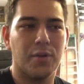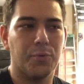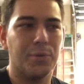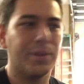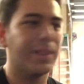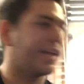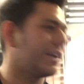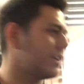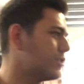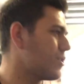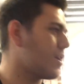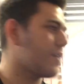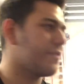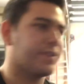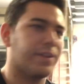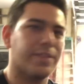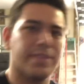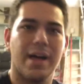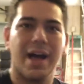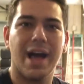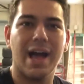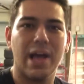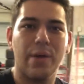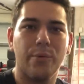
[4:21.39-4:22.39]
We like driving on
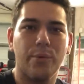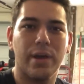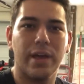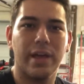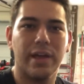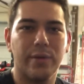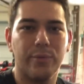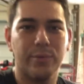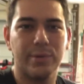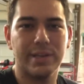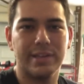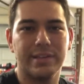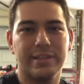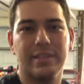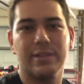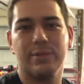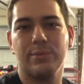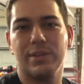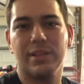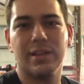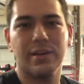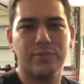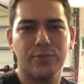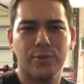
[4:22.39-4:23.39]
the highway. We
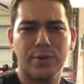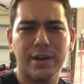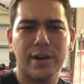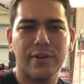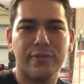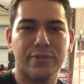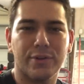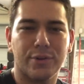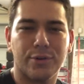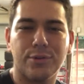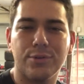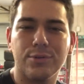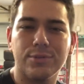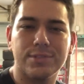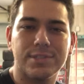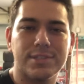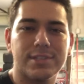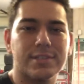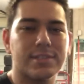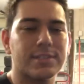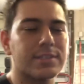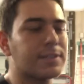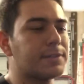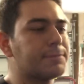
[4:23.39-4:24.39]
love going out for
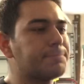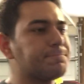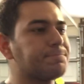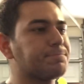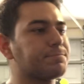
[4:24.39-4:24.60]
cruises.